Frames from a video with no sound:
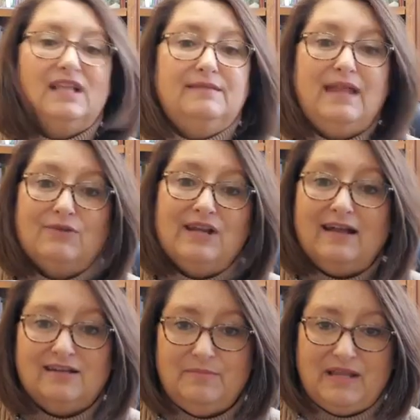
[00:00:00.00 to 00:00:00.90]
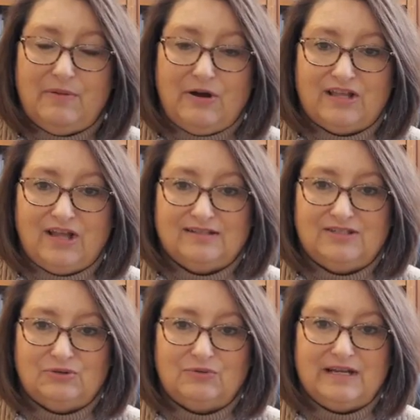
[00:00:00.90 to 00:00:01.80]
They were not going to be a part of God's
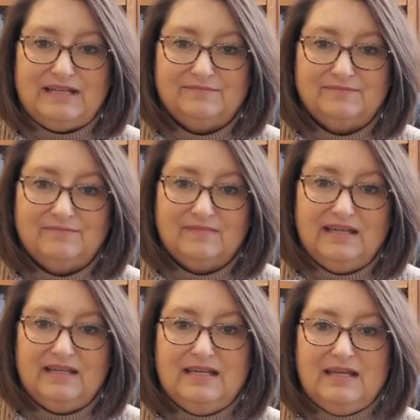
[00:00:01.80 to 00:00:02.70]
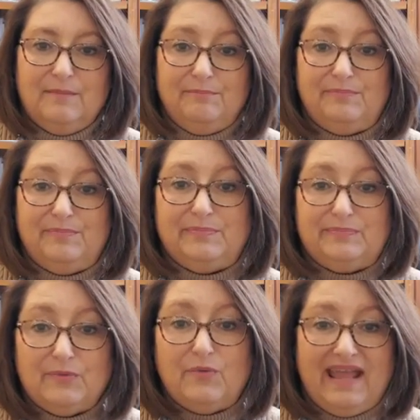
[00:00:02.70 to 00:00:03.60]
story.
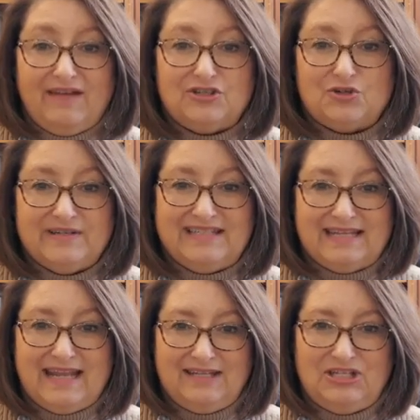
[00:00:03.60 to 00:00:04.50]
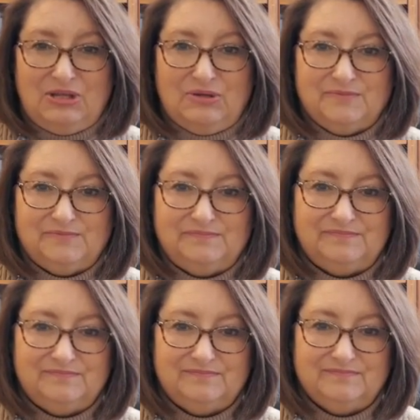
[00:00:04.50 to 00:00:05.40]
But we have a choice today too.
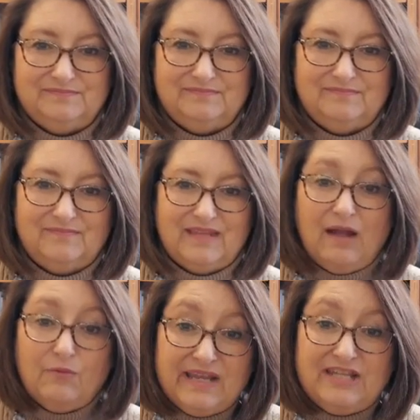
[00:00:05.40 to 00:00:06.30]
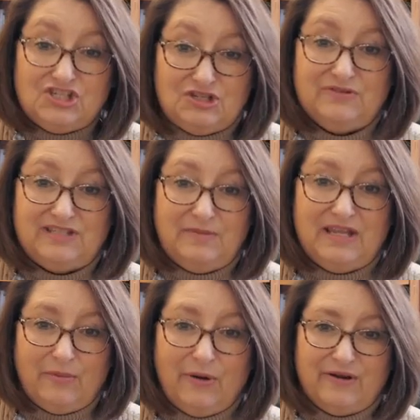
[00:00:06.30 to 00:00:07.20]
And we choose to be
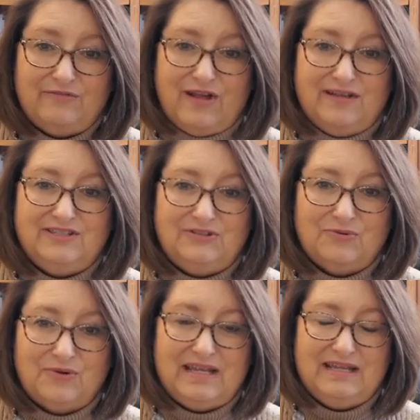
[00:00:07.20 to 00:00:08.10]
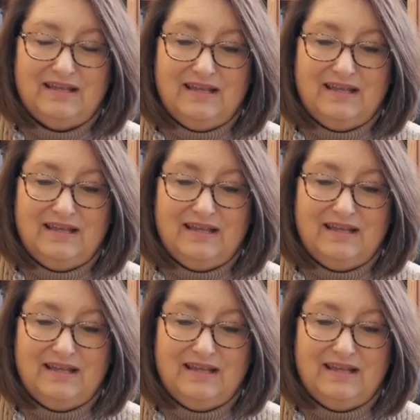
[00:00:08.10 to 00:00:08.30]
a part of God's story.